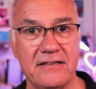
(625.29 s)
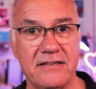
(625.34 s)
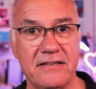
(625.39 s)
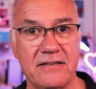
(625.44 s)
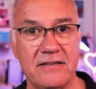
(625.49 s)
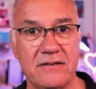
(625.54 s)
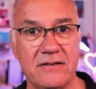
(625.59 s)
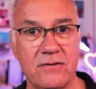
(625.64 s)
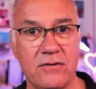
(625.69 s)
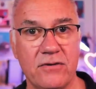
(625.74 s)

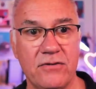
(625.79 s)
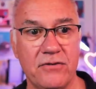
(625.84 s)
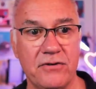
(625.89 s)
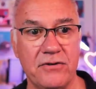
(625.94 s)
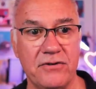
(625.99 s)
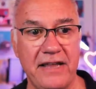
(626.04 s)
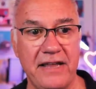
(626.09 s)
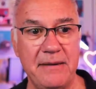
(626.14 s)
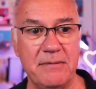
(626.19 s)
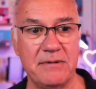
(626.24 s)
Yeah. Throw your I
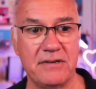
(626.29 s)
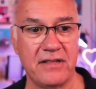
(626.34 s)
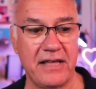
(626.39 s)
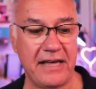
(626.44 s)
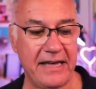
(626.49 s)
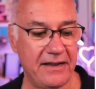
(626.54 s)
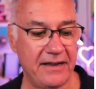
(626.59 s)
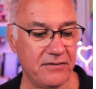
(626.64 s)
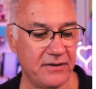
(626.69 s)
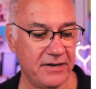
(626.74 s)
name mean, into the
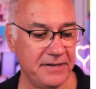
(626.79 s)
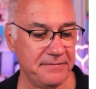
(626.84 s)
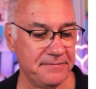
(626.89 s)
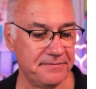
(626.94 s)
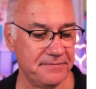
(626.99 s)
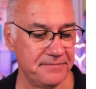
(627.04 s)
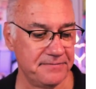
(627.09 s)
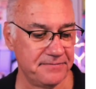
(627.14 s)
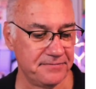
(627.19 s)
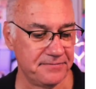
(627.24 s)
hat, right?
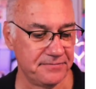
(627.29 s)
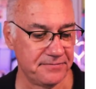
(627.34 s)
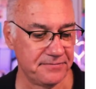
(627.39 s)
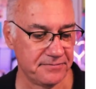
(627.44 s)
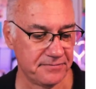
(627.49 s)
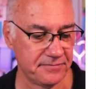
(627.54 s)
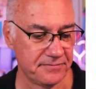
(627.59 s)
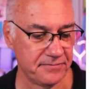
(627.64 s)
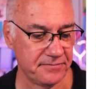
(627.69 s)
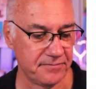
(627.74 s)
Winsor Newton, the
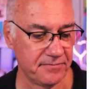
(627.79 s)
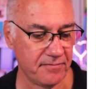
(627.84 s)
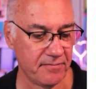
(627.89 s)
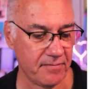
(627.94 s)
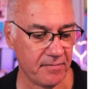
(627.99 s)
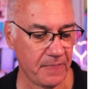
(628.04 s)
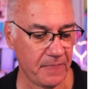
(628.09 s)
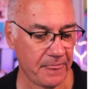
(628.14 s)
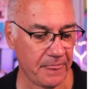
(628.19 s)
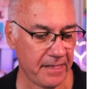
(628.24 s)
best in the
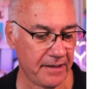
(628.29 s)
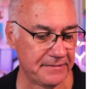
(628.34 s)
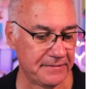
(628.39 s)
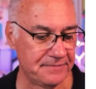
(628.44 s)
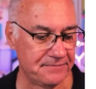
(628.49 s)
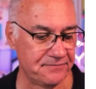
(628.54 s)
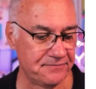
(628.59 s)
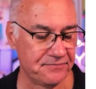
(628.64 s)
business.